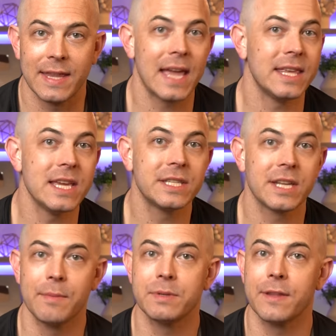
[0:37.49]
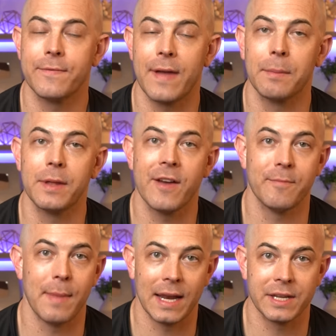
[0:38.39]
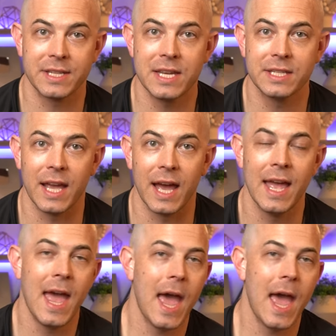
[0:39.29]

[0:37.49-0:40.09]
That yeast comes in the family of Malassezia,